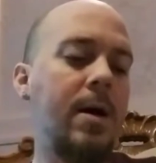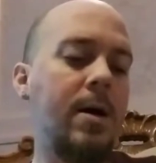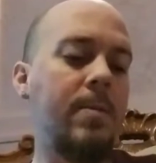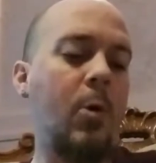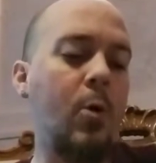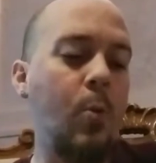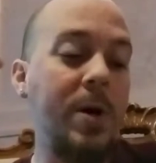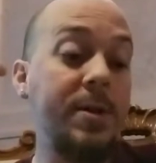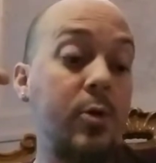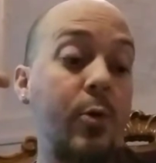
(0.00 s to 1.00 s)
uh, or
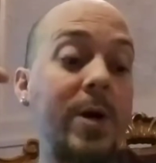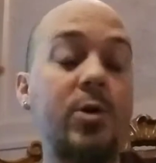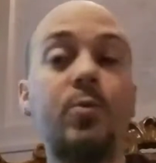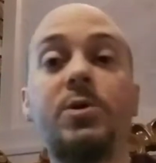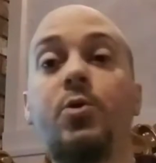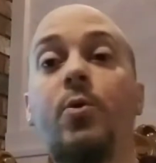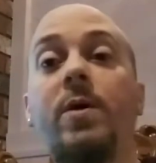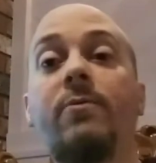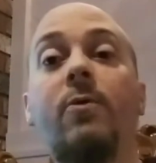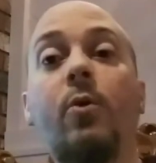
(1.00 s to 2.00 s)
what the director was
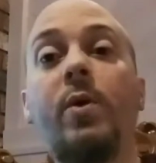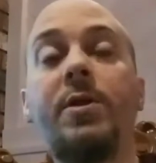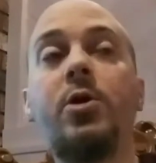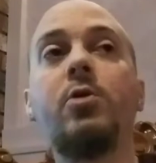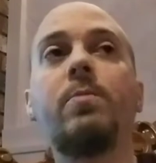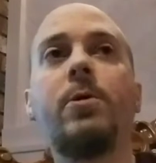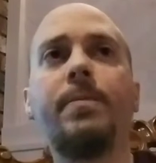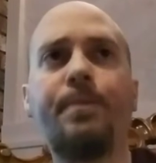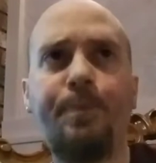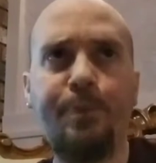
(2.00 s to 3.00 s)
going for with
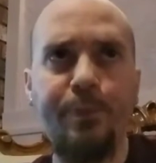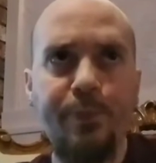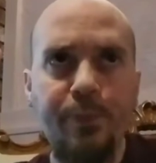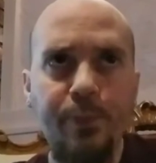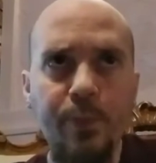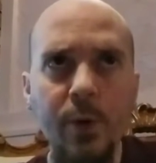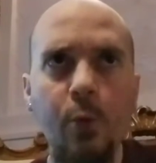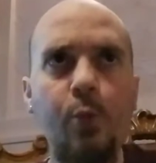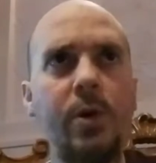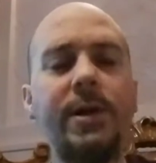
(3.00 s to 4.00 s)
humor
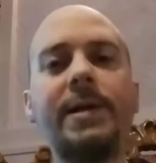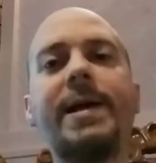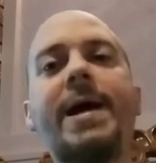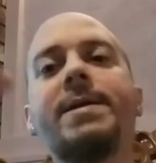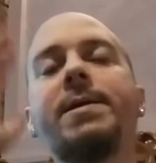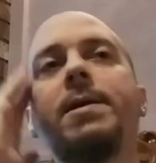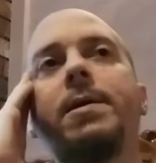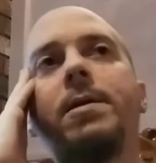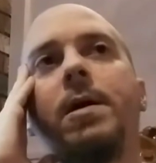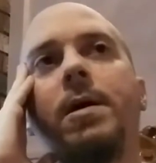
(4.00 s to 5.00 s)
really landed
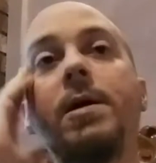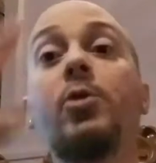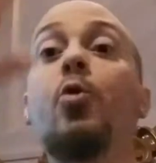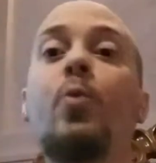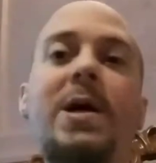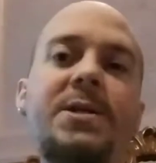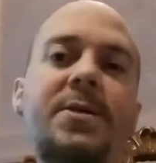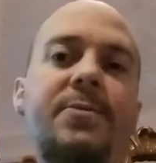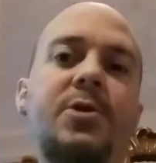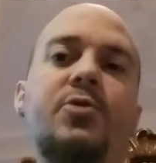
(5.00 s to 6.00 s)
in uh, in the
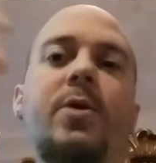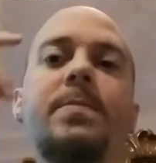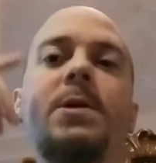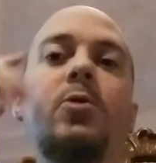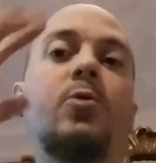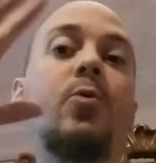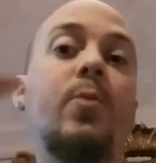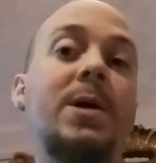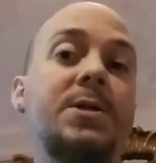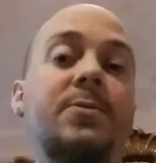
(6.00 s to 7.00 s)
rest of the script and the
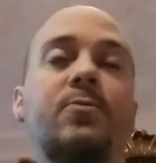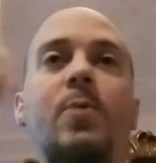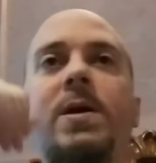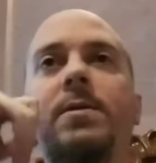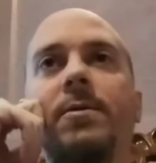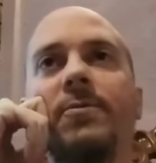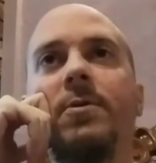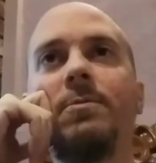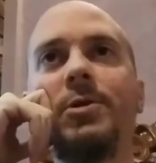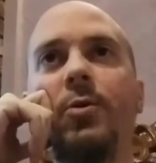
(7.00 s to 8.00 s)
rest of what the
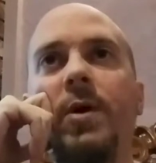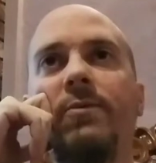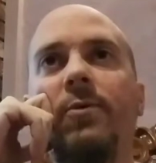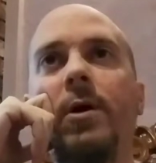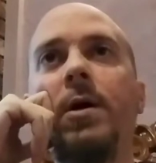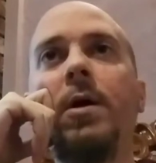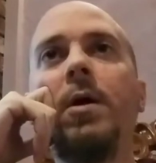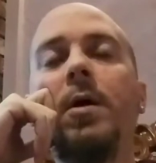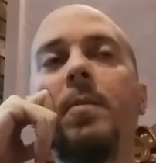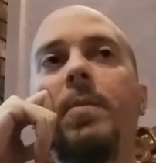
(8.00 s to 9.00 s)
film was going for.
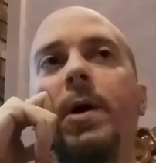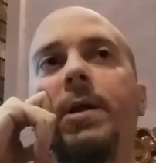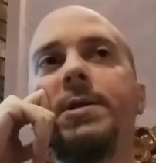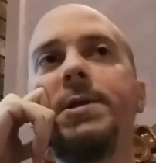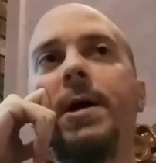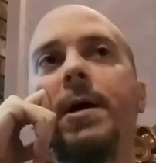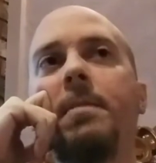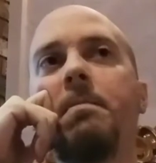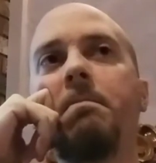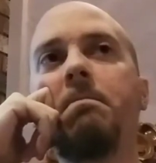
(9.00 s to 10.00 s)
But
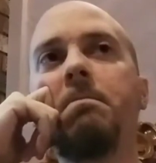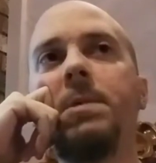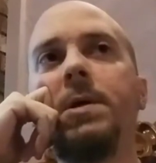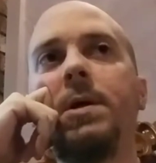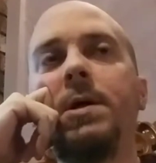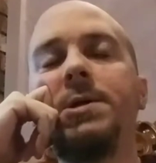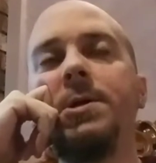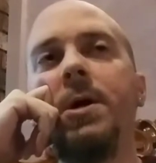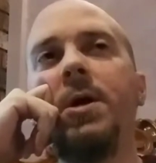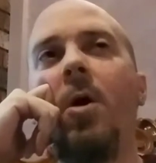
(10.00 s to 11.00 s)
um,
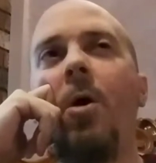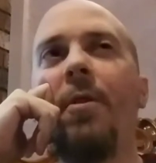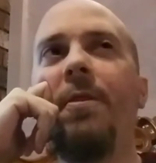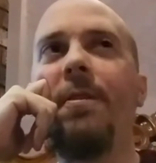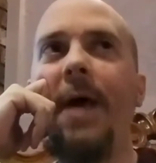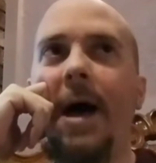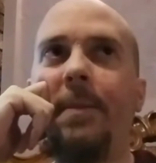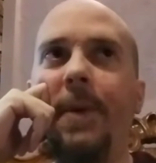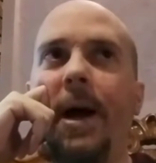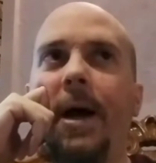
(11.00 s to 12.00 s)
it's not all
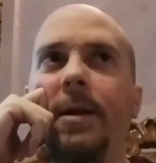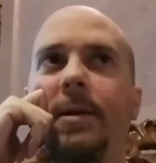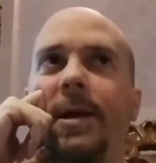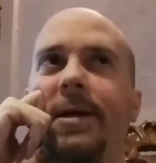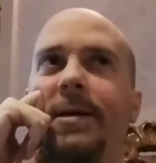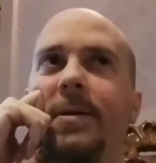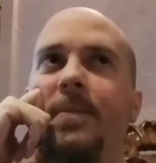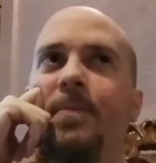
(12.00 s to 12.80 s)
that bad. Like